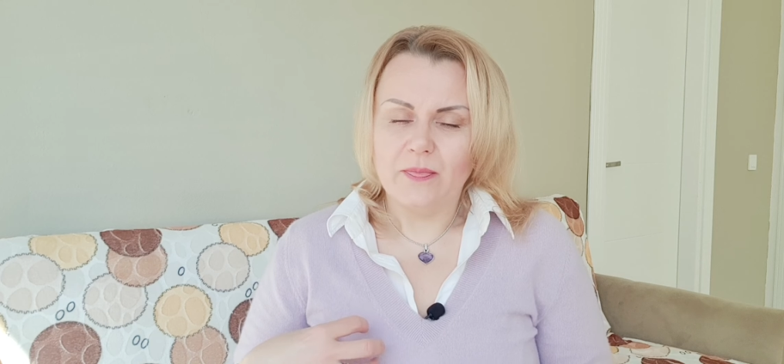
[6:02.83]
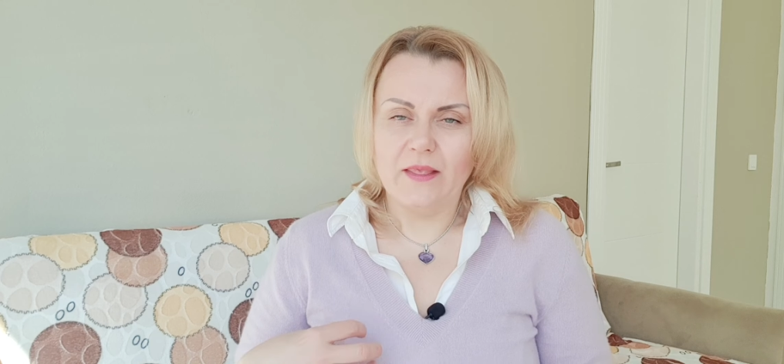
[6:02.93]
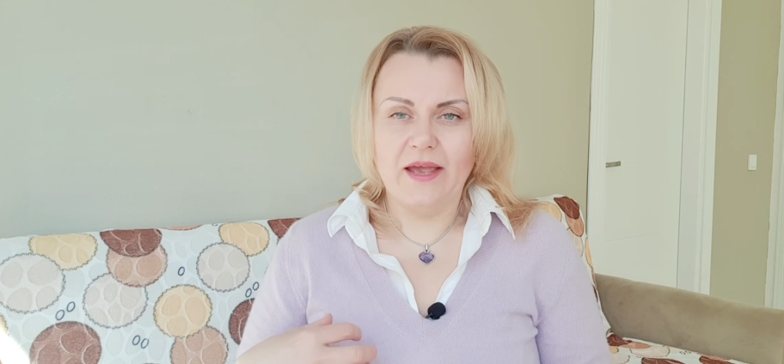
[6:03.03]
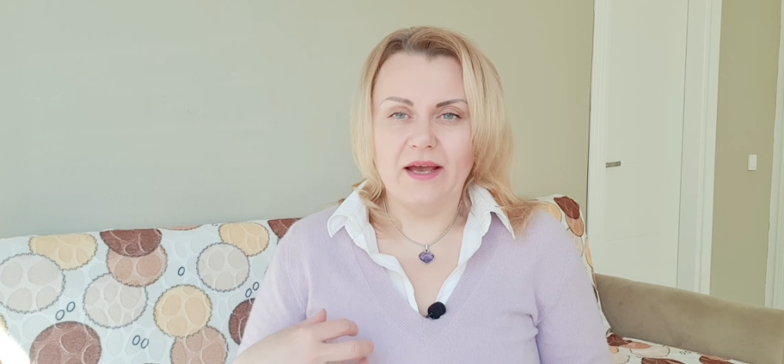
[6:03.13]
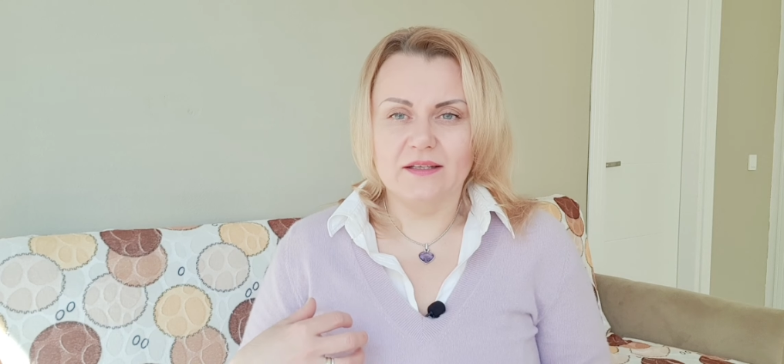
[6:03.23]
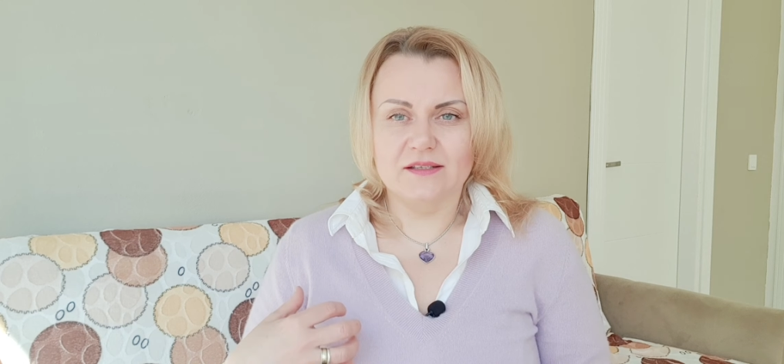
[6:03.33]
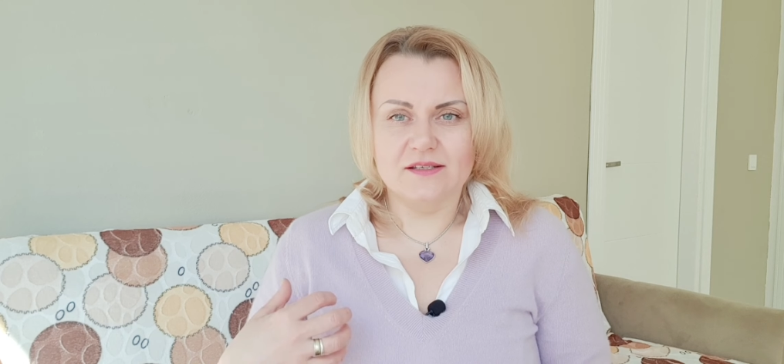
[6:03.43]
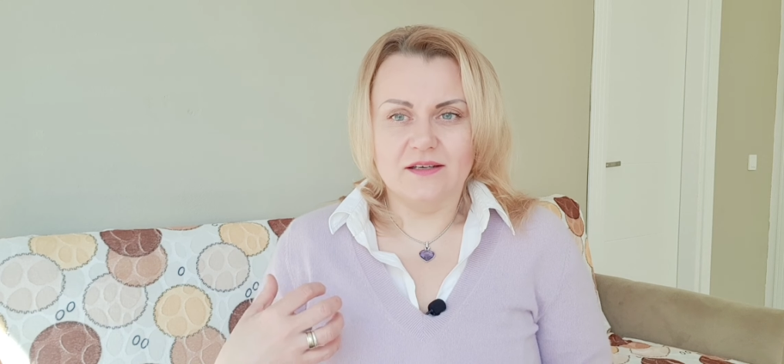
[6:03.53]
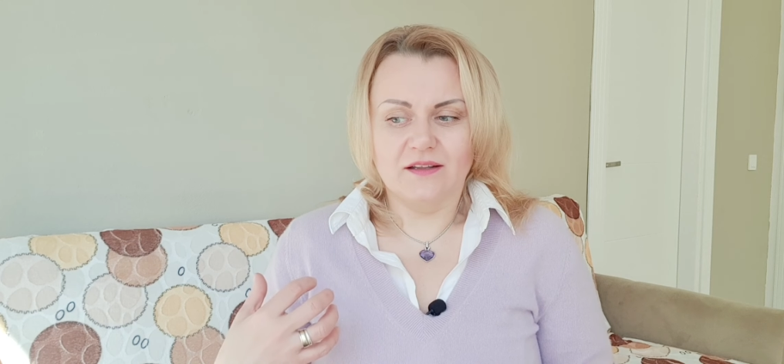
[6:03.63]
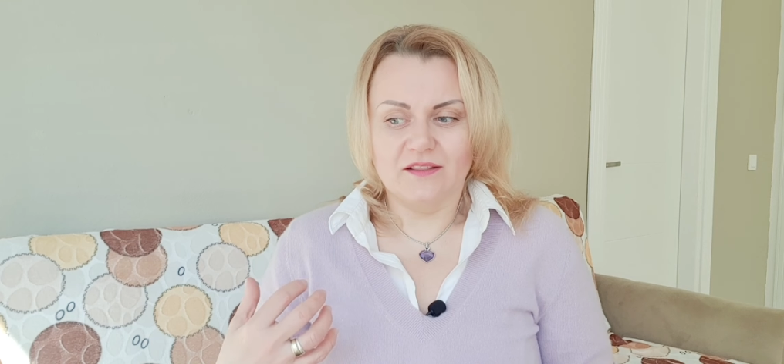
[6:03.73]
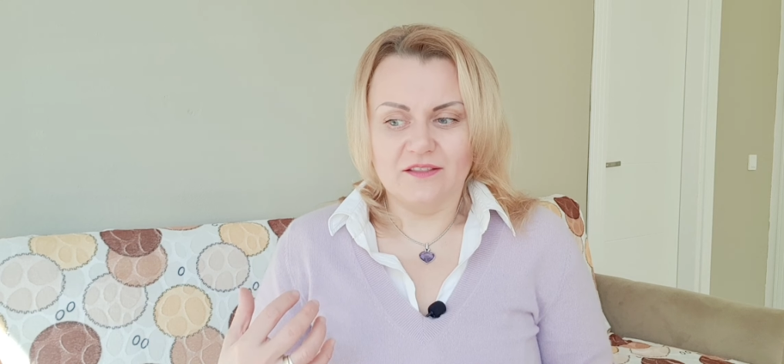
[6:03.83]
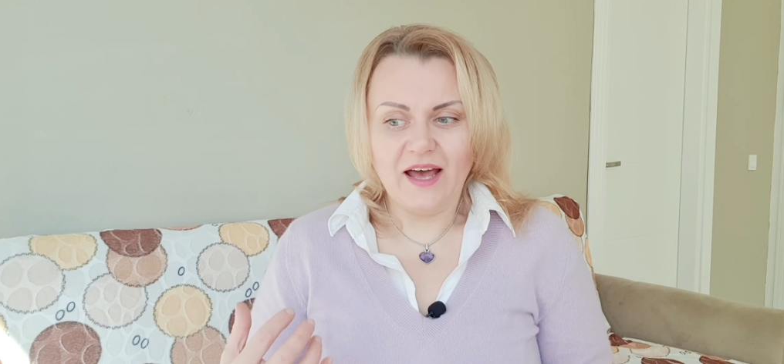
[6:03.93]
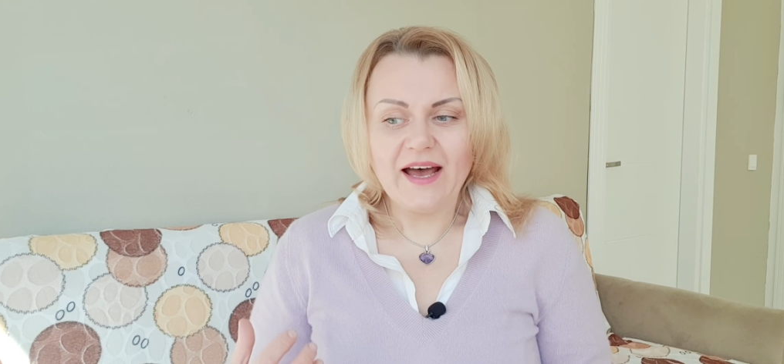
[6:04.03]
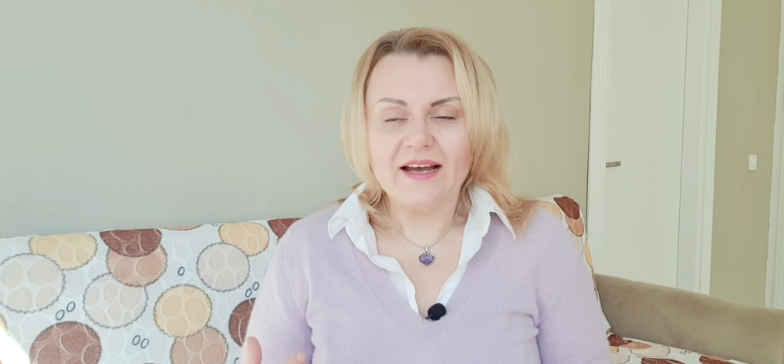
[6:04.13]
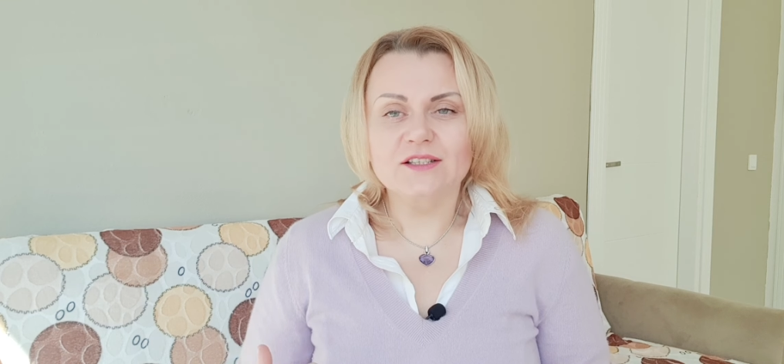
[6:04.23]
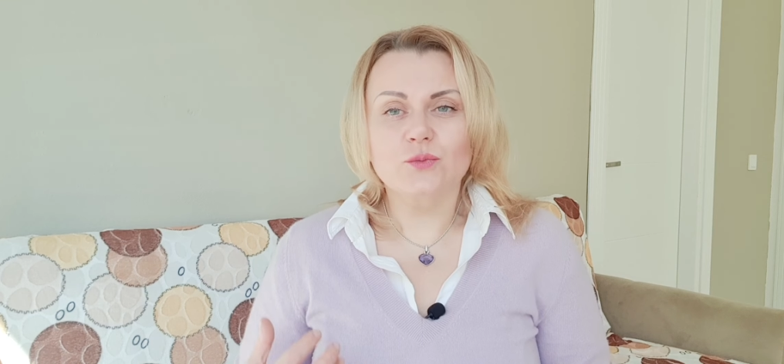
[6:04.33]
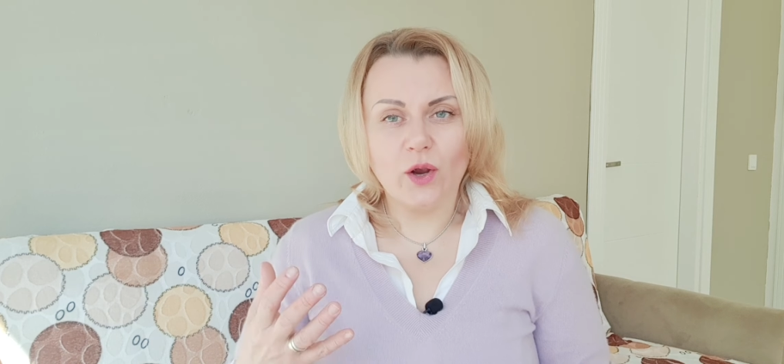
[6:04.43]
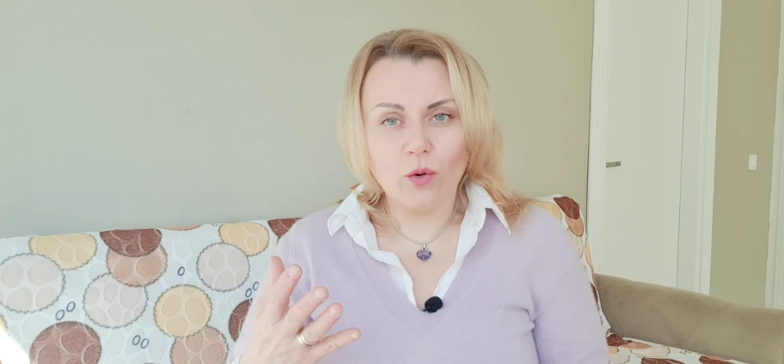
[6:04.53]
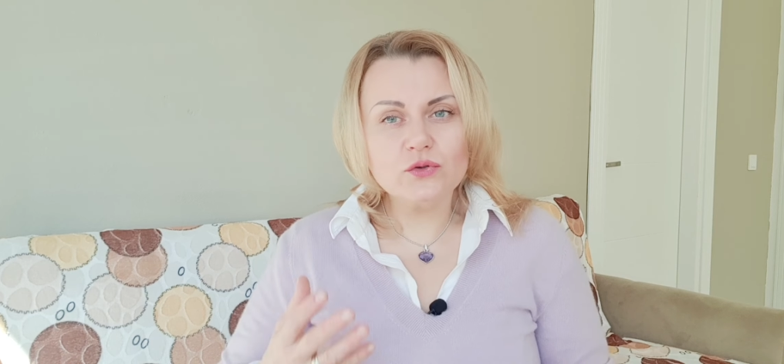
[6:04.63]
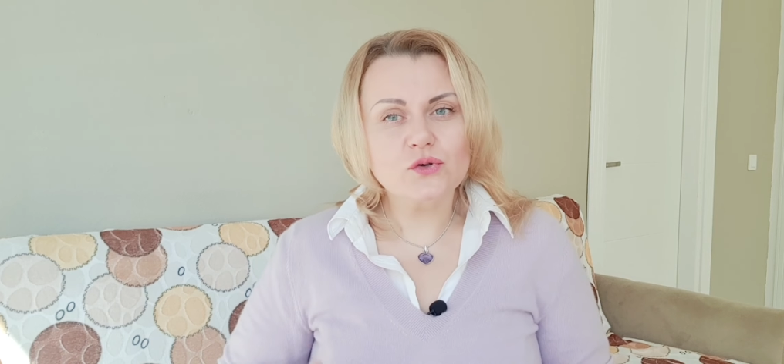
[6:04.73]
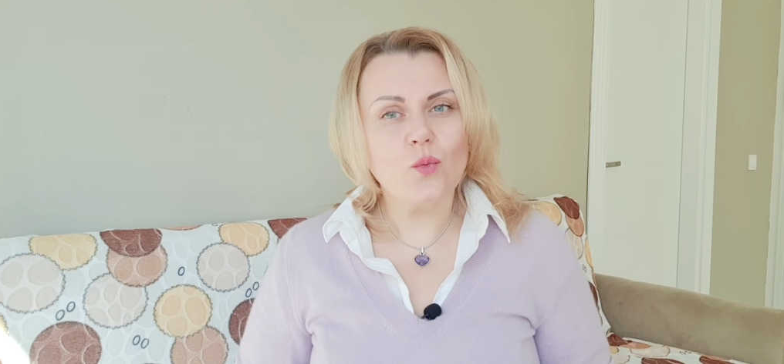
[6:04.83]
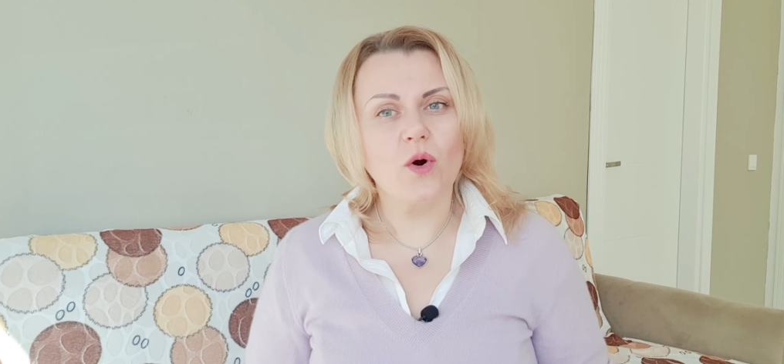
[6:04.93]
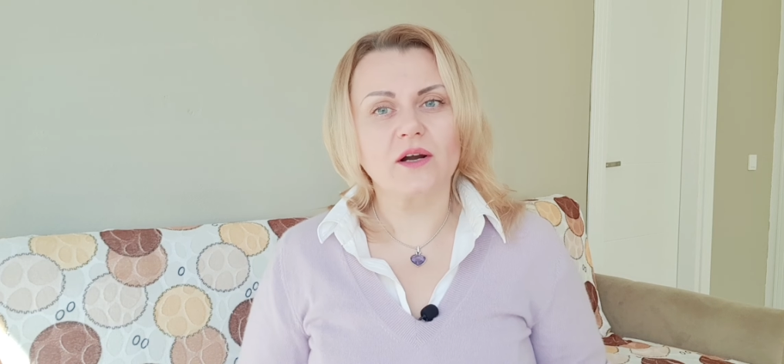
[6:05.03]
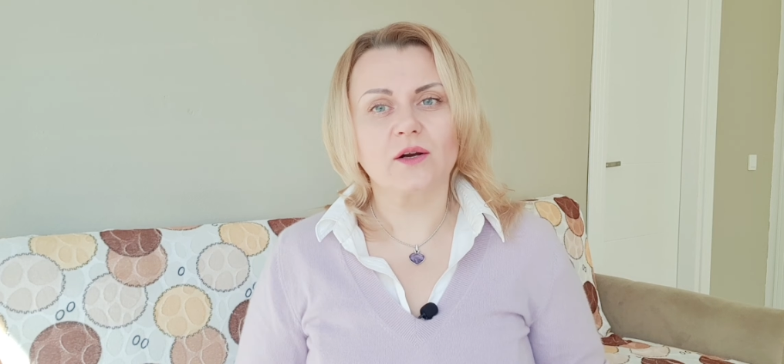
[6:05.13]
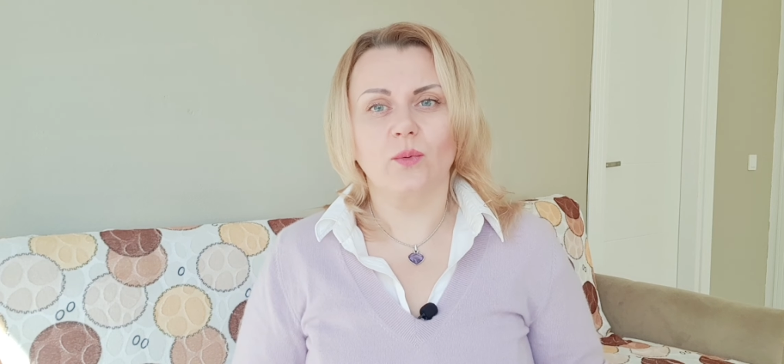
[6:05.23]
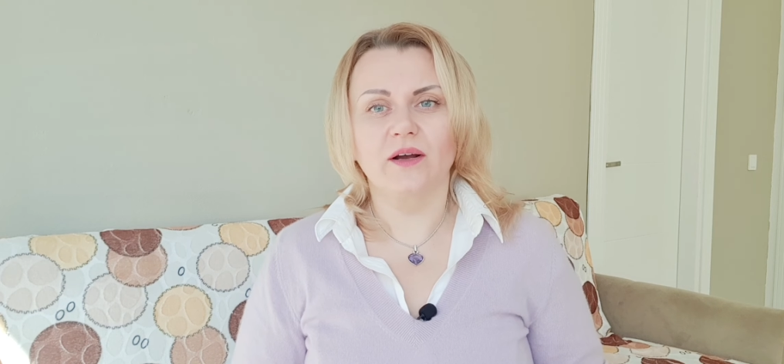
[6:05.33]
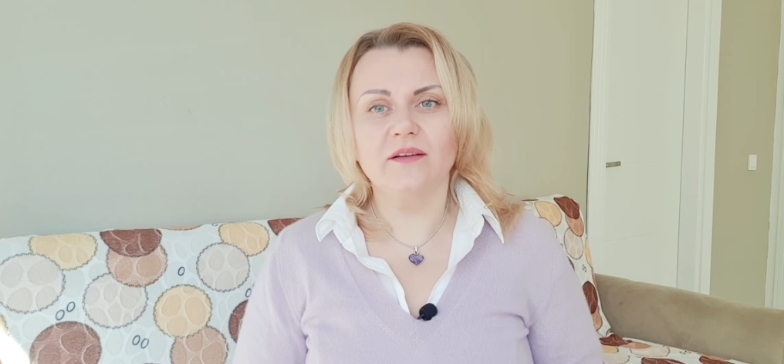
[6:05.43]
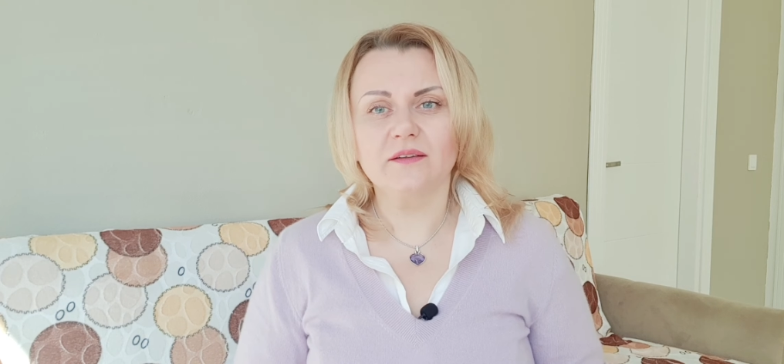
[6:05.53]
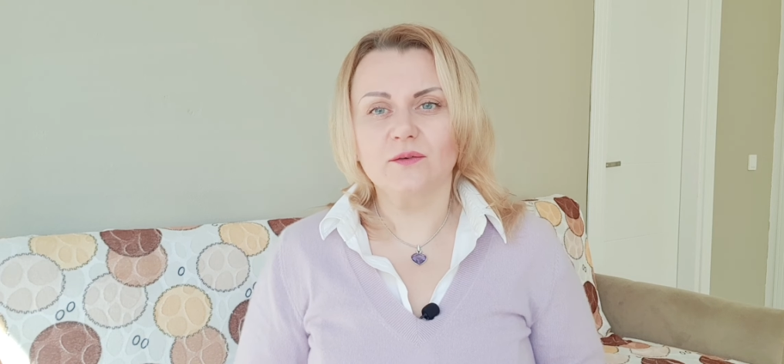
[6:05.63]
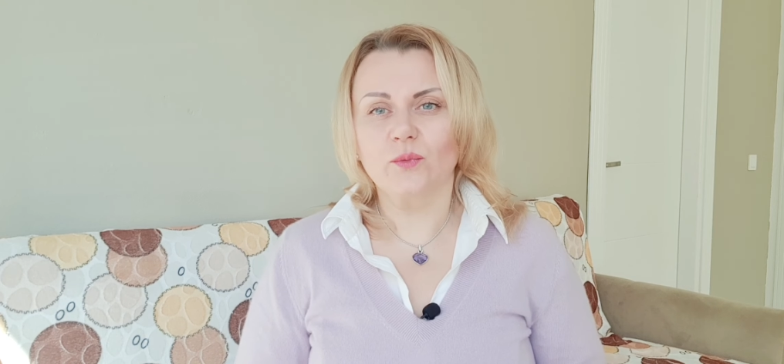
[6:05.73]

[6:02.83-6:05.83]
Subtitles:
And that we also work with.